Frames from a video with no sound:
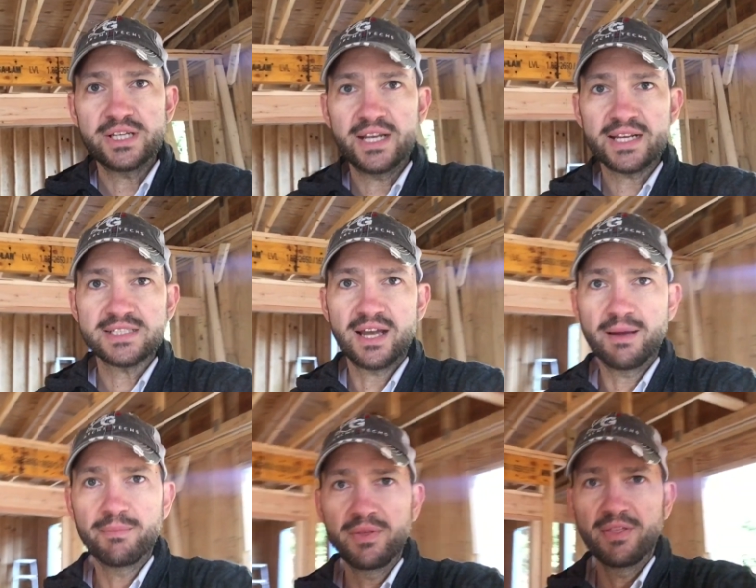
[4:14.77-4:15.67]
see you next
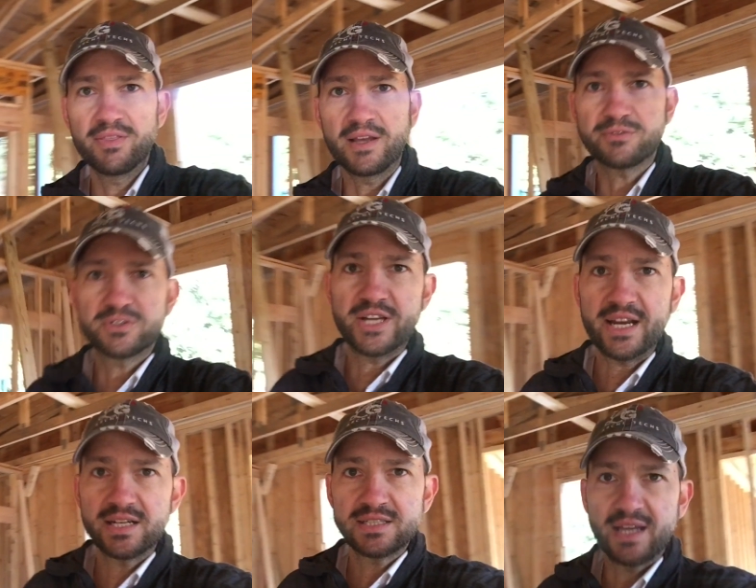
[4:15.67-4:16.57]
time. Thanks for
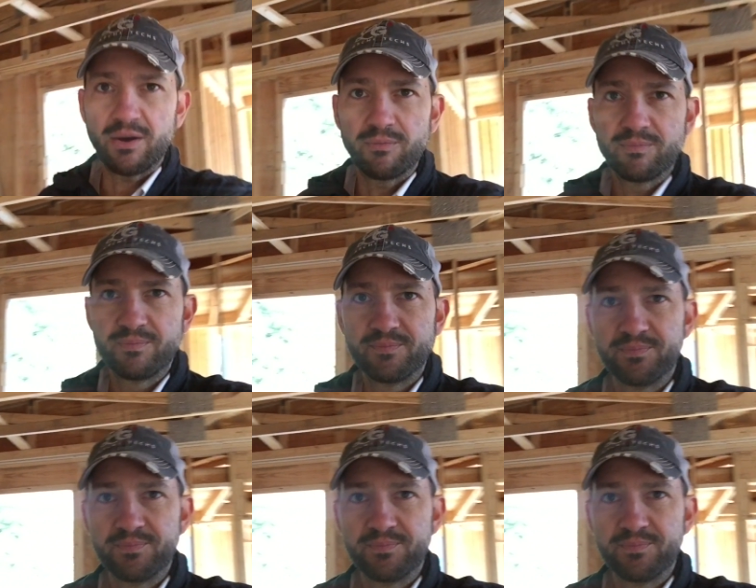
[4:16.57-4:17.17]
checking us out.